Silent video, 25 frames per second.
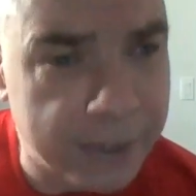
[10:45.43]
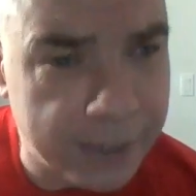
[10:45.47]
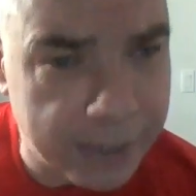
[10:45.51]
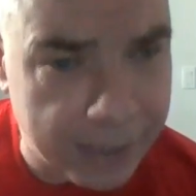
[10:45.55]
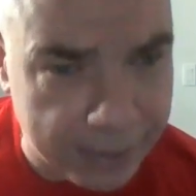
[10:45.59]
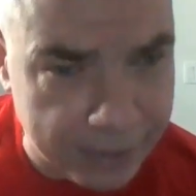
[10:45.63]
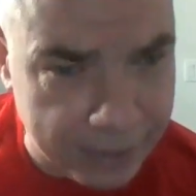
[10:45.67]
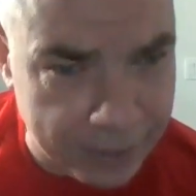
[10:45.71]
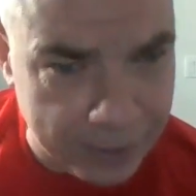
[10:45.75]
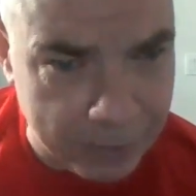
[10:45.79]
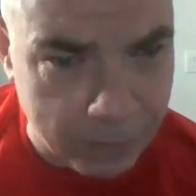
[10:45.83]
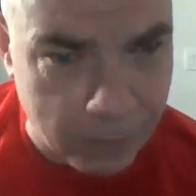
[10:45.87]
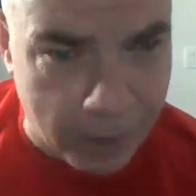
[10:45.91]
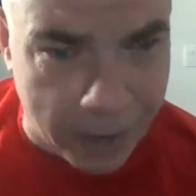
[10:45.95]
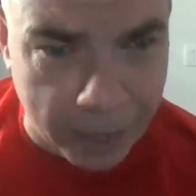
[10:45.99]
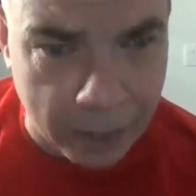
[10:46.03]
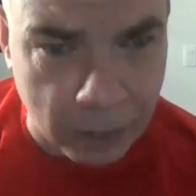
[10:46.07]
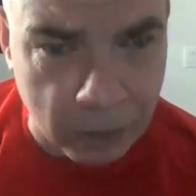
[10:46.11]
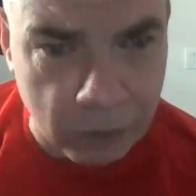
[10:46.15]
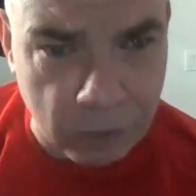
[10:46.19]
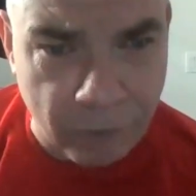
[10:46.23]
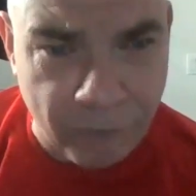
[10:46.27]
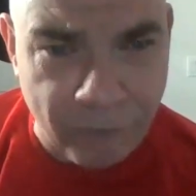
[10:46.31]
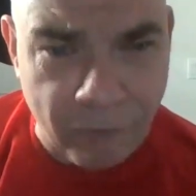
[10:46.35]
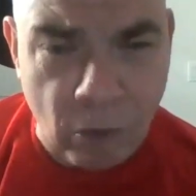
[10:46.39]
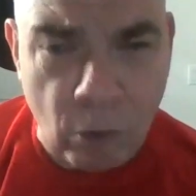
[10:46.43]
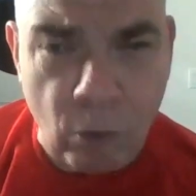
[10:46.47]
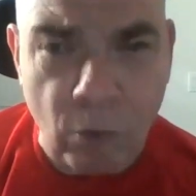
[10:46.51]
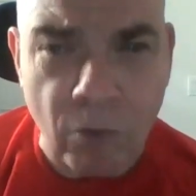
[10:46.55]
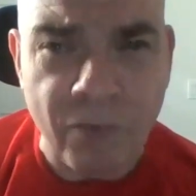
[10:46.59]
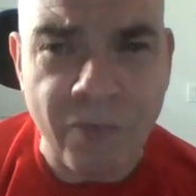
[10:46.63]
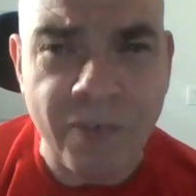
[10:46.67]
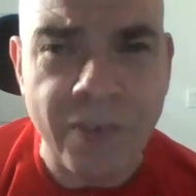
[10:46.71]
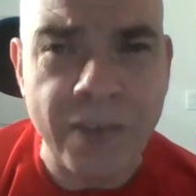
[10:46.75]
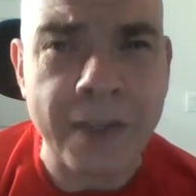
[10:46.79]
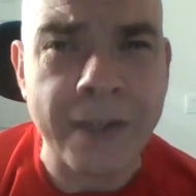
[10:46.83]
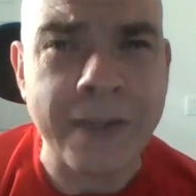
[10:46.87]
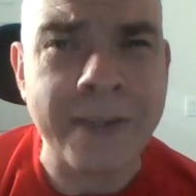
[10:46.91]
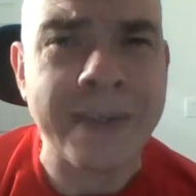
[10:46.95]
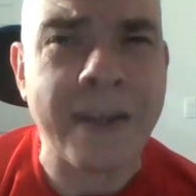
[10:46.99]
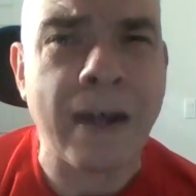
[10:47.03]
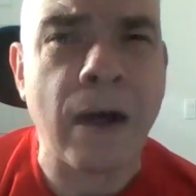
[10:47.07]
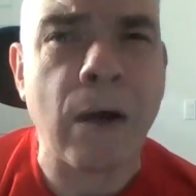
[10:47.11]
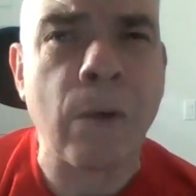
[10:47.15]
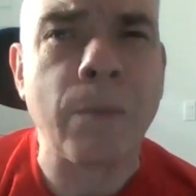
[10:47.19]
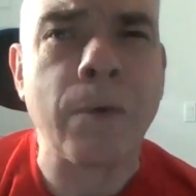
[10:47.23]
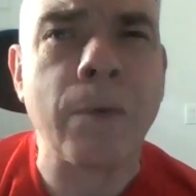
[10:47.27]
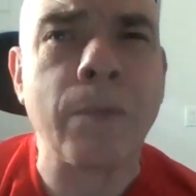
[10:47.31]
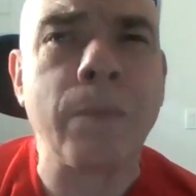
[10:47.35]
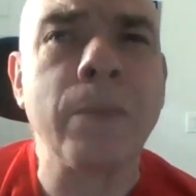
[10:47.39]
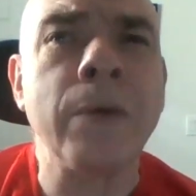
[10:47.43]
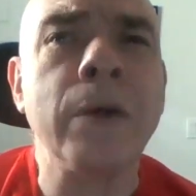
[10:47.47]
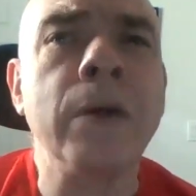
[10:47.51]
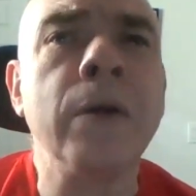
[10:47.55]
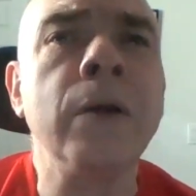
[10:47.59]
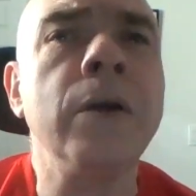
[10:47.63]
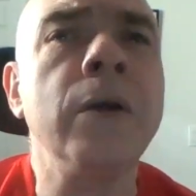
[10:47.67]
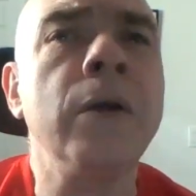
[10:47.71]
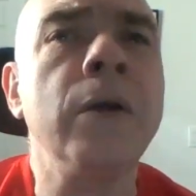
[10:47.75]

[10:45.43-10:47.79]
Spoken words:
Yes, he's back in the fold for this album.